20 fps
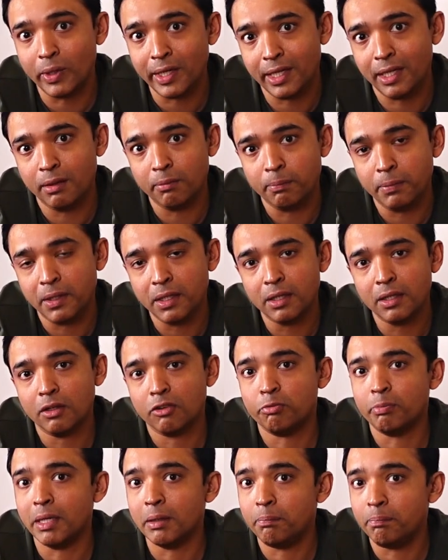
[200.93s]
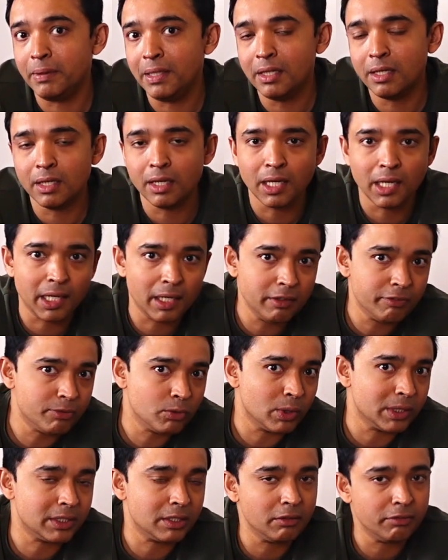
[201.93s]
waiting period of my peak
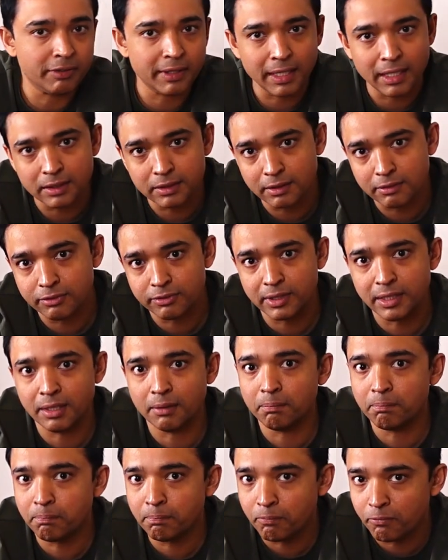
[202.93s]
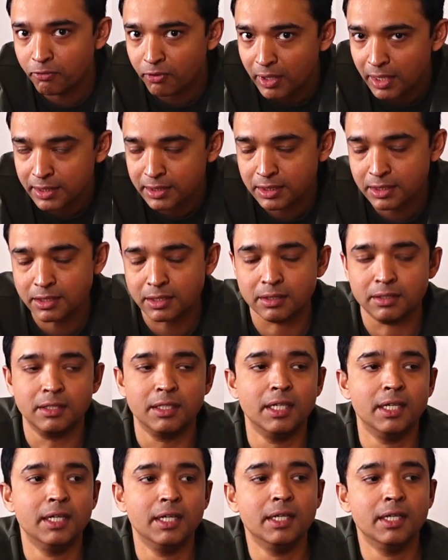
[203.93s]
life to achieve financial freedom faster.